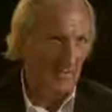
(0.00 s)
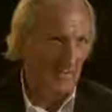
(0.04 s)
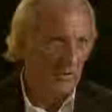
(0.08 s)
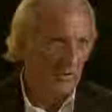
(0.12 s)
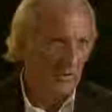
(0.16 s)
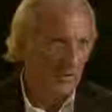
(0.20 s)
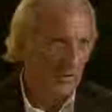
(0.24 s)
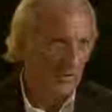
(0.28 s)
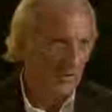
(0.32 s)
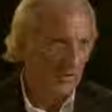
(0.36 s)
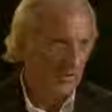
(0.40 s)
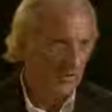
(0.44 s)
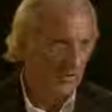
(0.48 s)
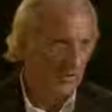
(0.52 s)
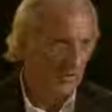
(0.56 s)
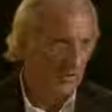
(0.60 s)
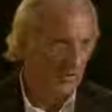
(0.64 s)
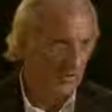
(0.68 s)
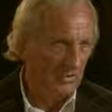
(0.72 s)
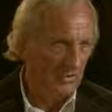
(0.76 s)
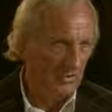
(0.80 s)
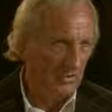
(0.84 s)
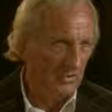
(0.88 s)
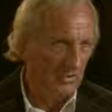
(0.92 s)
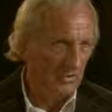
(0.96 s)
within
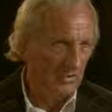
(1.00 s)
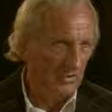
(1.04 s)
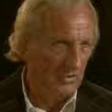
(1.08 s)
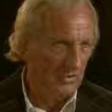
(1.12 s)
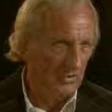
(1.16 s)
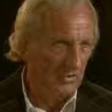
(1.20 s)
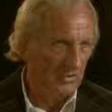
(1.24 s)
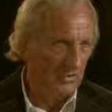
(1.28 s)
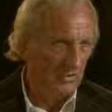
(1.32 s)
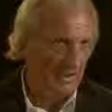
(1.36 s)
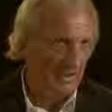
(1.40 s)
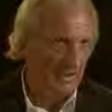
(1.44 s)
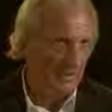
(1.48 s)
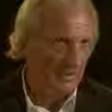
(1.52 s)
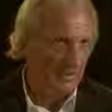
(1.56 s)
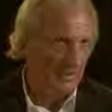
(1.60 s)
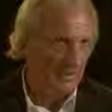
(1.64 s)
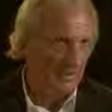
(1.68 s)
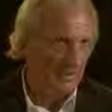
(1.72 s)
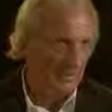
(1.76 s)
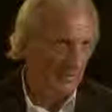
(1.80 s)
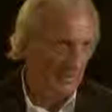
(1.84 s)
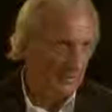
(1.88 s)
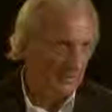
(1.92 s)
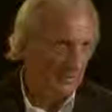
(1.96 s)
certain
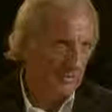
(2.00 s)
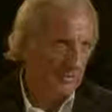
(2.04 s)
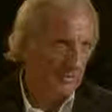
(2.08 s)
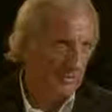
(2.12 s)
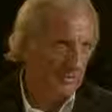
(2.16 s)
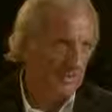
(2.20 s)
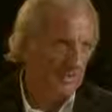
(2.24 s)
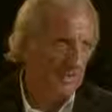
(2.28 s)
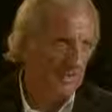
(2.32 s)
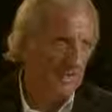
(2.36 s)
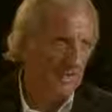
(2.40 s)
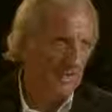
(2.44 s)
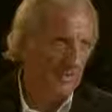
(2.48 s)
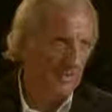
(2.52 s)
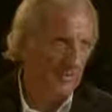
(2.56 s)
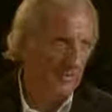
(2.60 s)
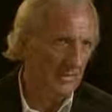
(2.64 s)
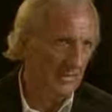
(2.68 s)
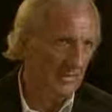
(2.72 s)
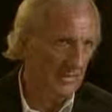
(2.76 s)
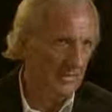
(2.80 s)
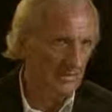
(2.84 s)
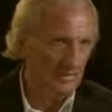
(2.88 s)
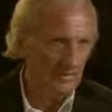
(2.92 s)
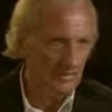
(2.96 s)
organisations, what would you say
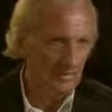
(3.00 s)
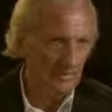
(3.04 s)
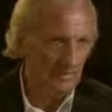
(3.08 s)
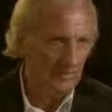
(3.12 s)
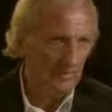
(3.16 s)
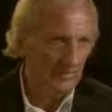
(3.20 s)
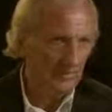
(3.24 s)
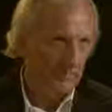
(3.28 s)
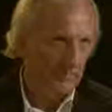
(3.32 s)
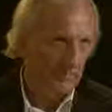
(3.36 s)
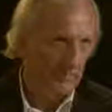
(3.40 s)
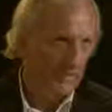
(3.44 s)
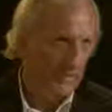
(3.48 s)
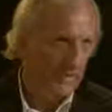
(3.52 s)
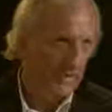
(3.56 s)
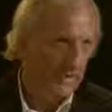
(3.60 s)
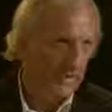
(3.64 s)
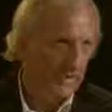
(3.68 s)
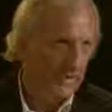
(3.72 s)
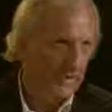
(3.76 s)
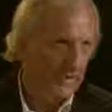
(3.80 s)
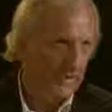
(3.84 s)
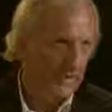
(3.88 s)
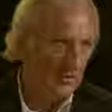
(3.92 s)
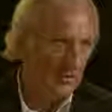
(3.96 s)
to them?
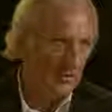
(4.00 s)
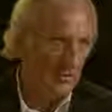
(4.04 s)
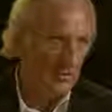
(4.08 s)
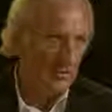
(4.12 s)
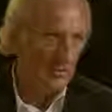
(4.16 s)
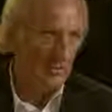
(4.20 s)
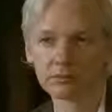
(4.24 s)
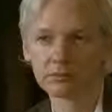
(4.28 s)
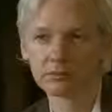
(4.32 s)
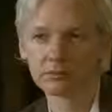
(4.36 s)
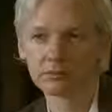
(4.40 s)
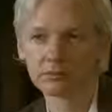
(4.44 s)
What can they do?